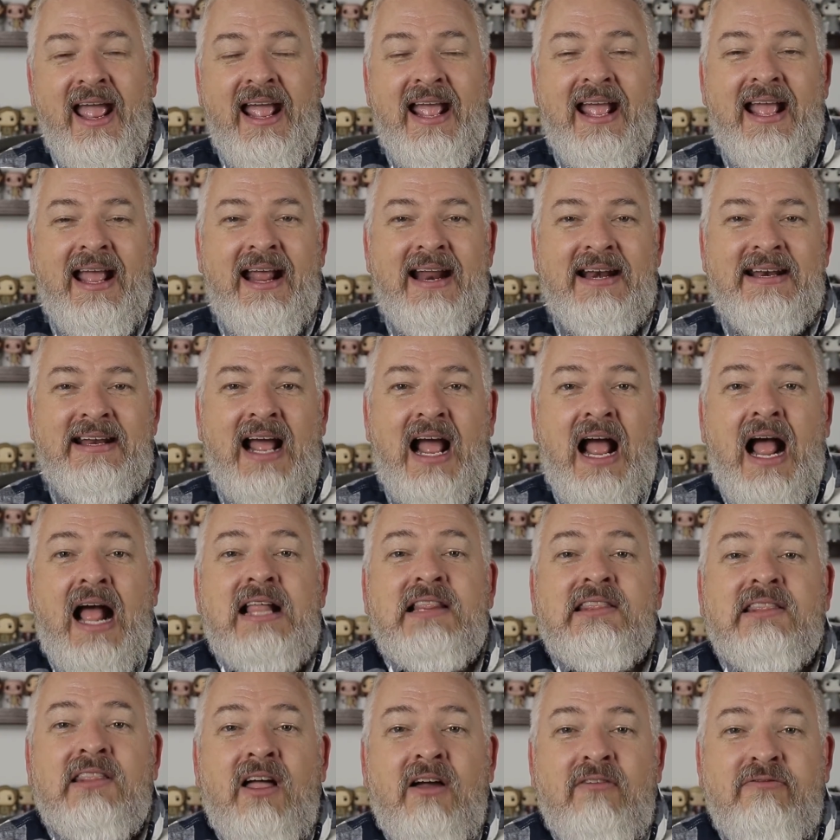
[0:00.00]
And
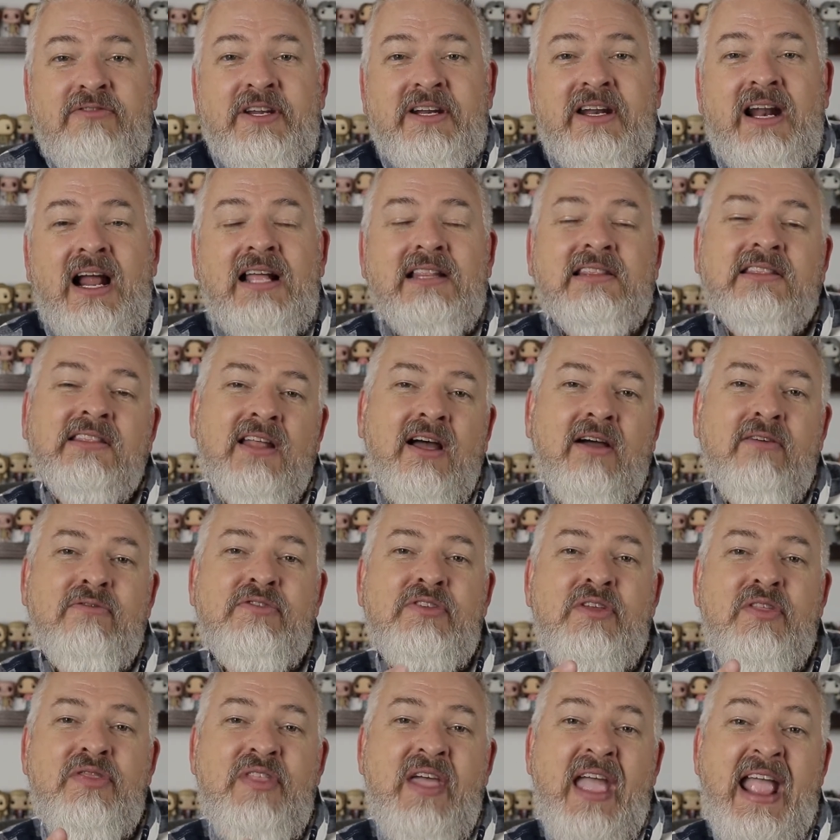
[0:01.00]
I loved it. I
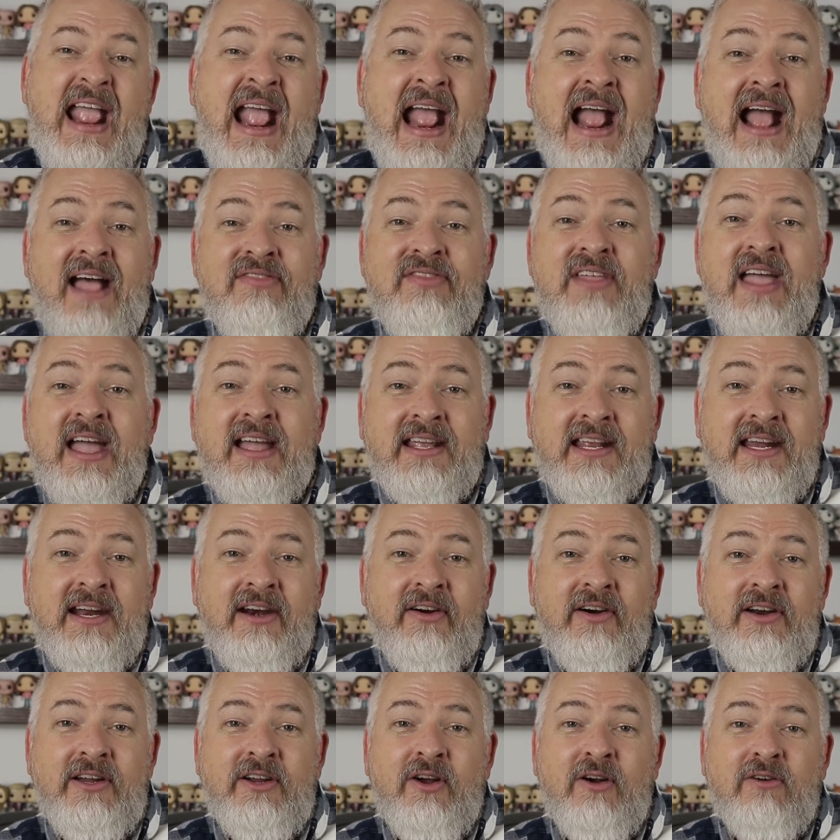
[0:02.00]
loved that they had that
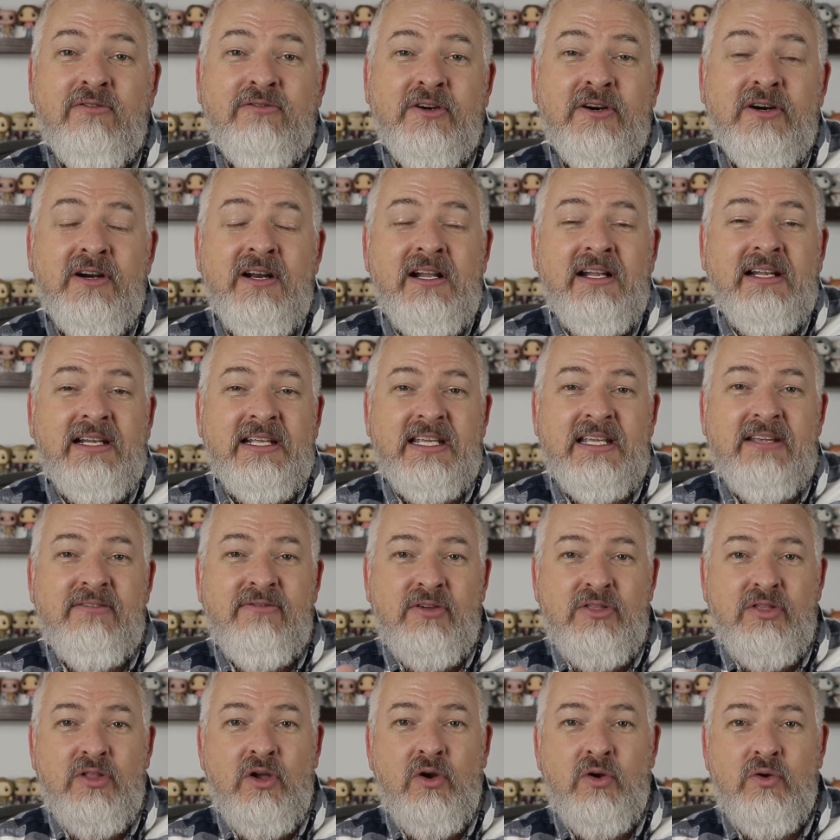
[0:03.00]
carryover,
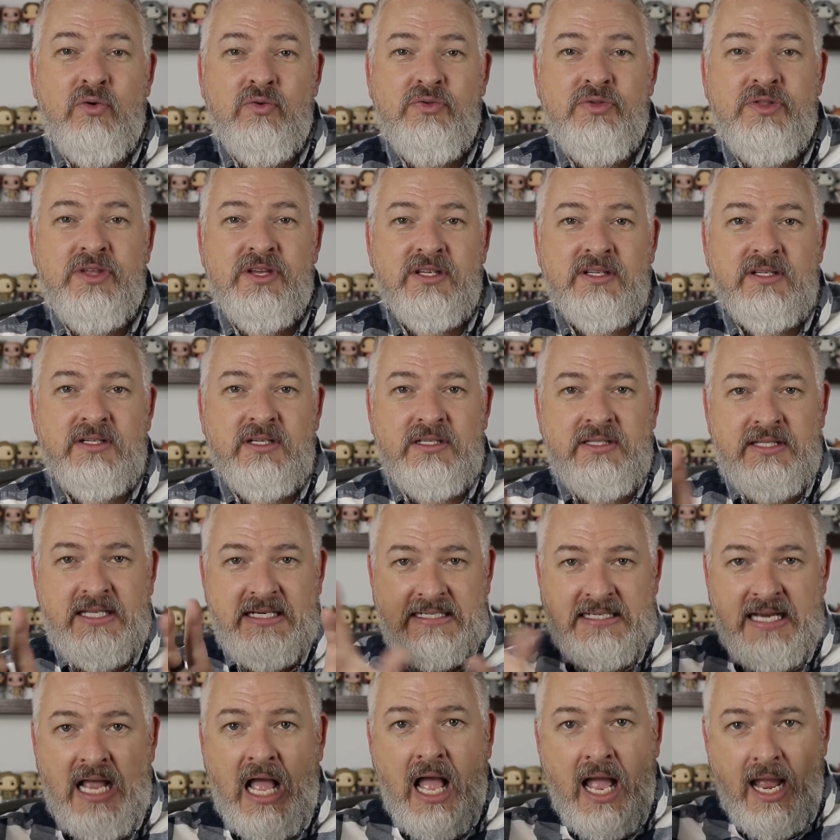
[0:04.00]
even though the
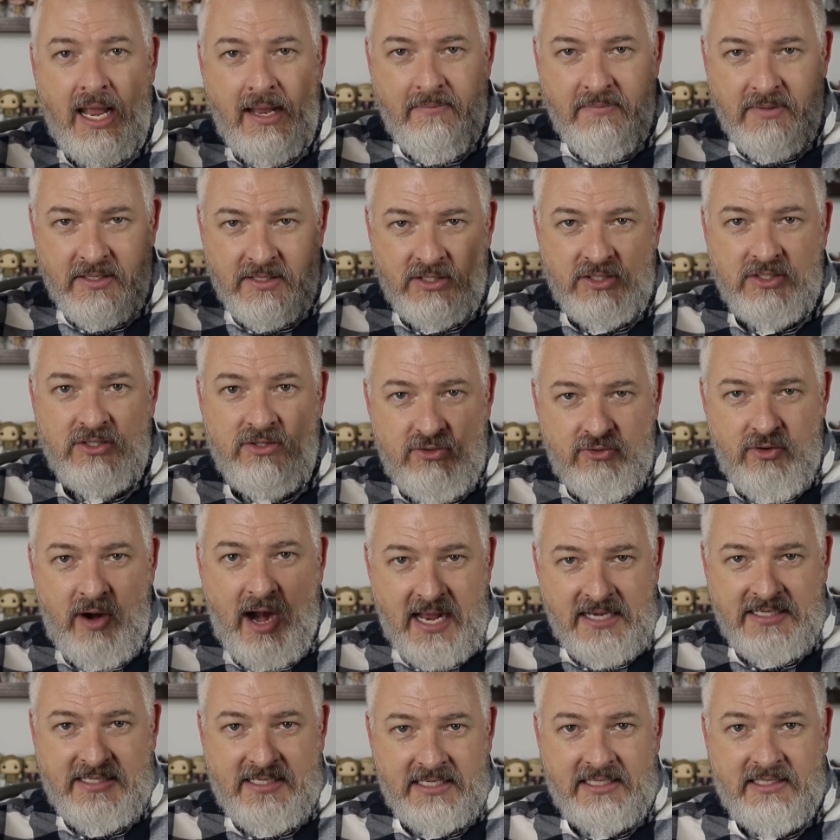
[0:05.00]
time is
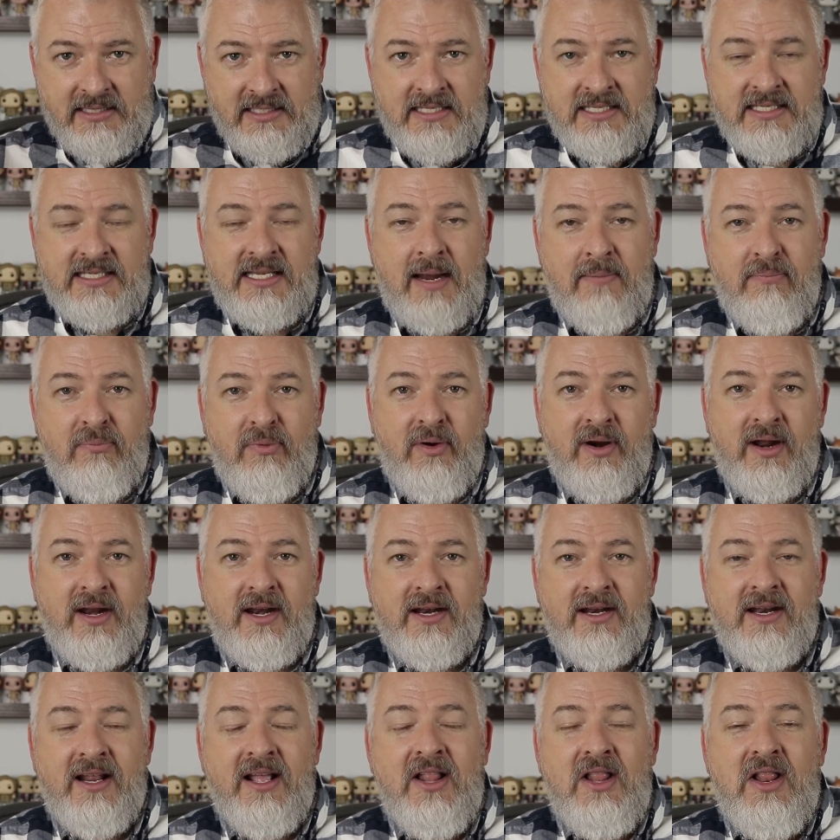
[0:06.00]
drastically
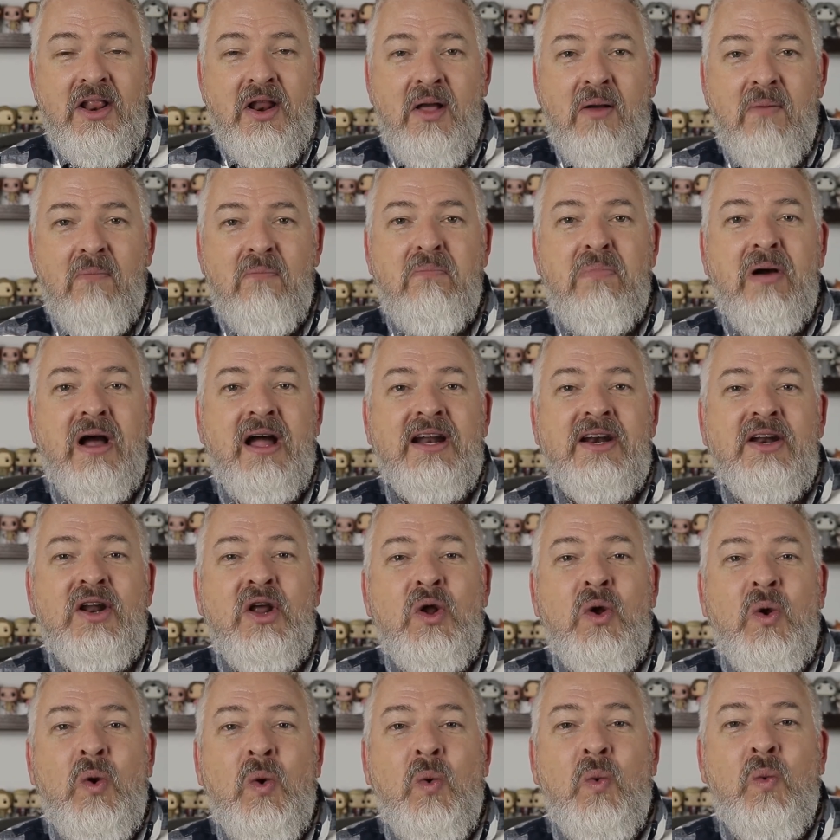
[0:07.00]
separated. But
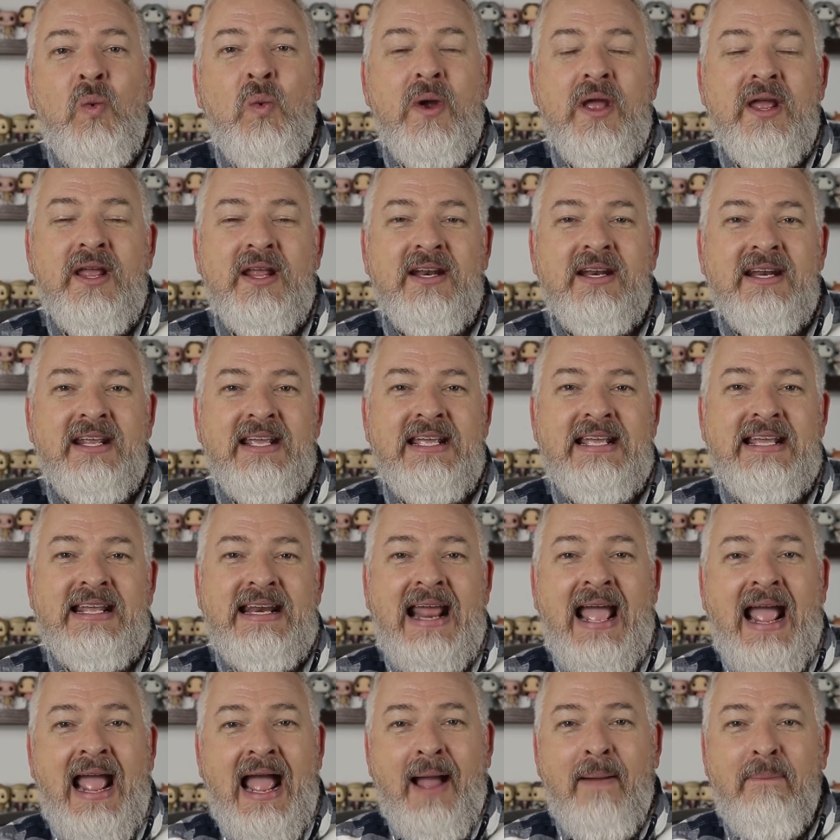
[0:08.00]
when it
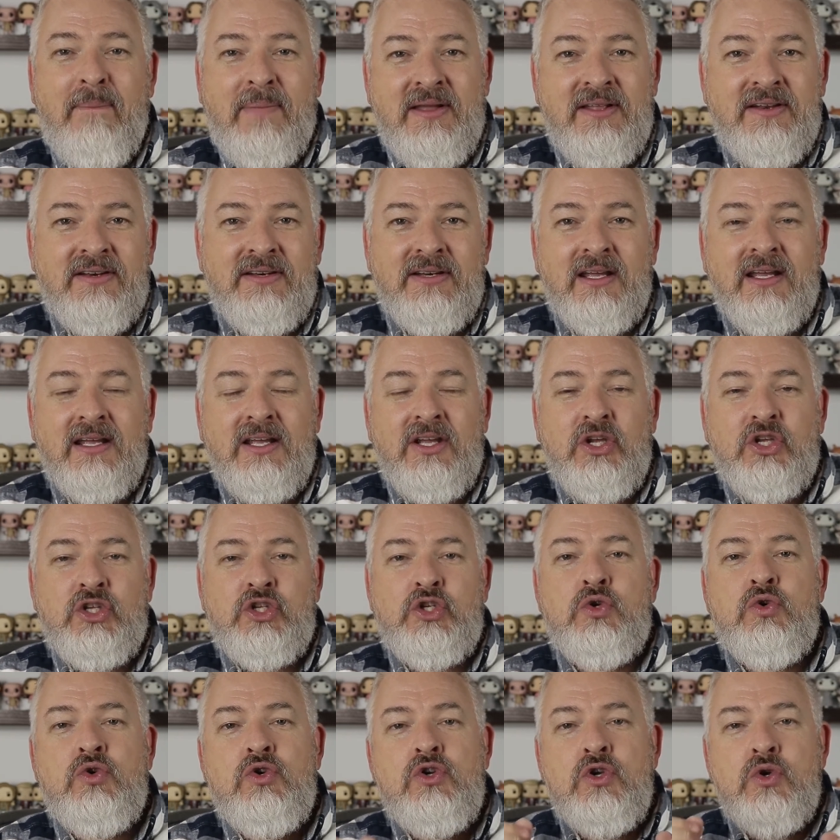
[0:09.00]
happened,
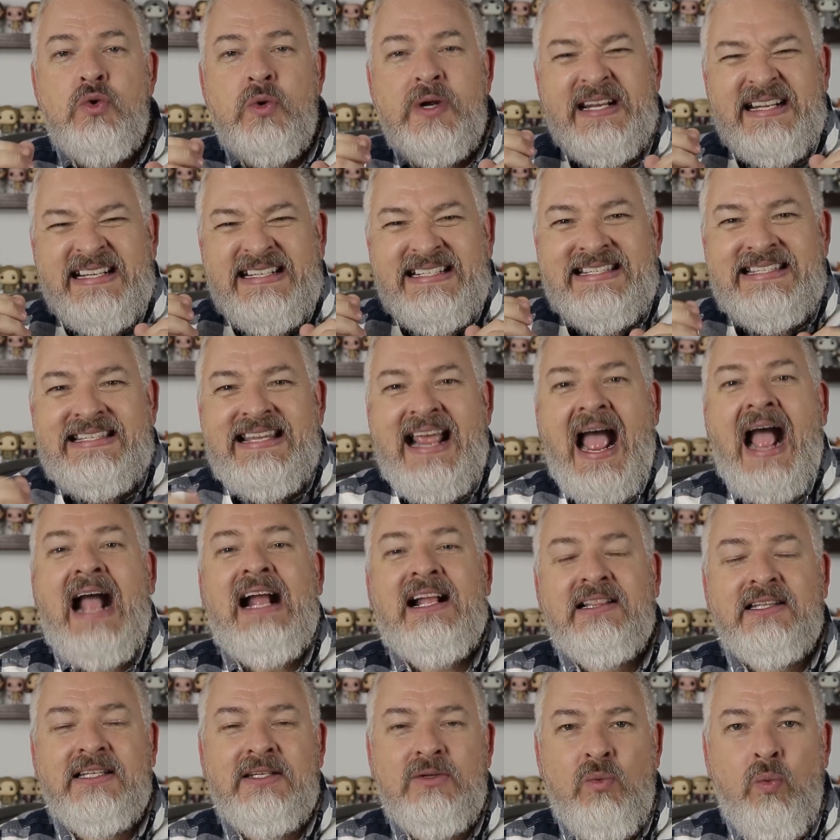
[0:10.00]
you knew
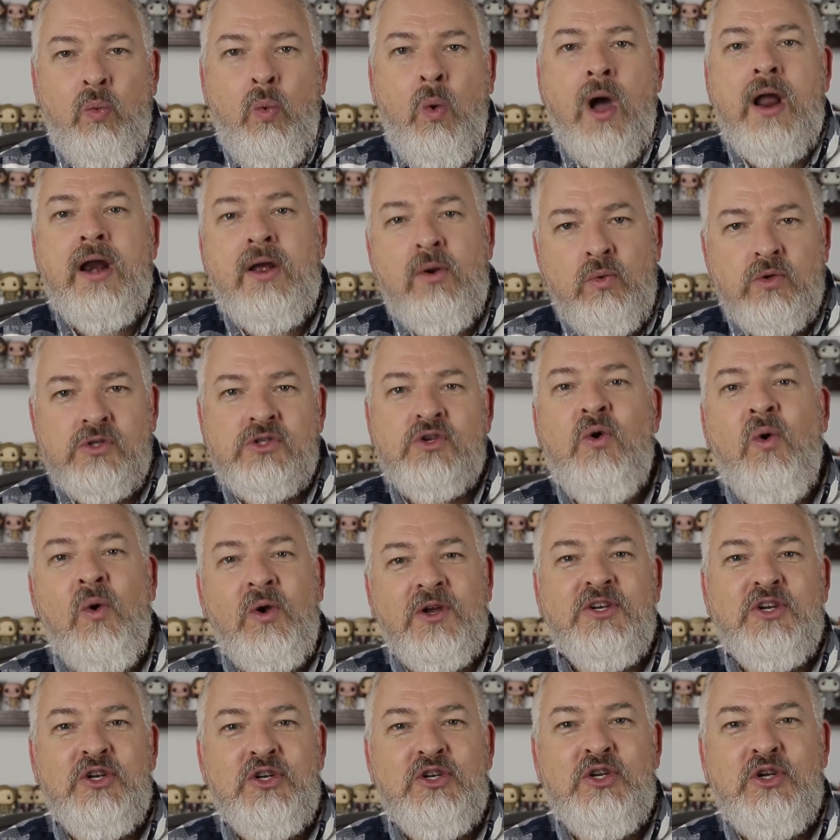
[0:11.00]
exactly what it was
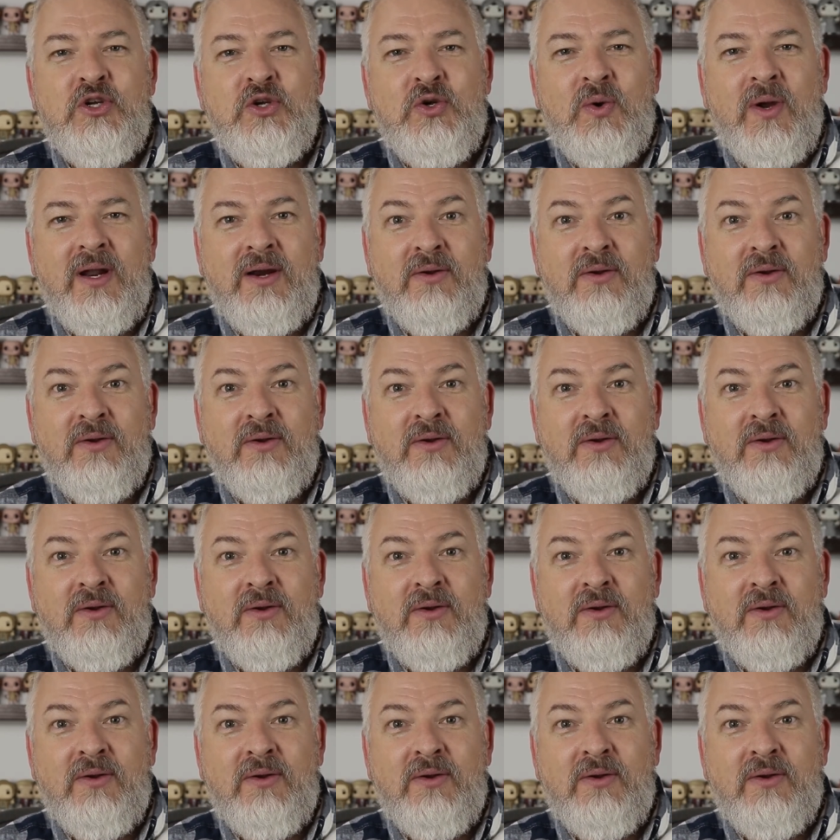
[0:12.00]
going to do.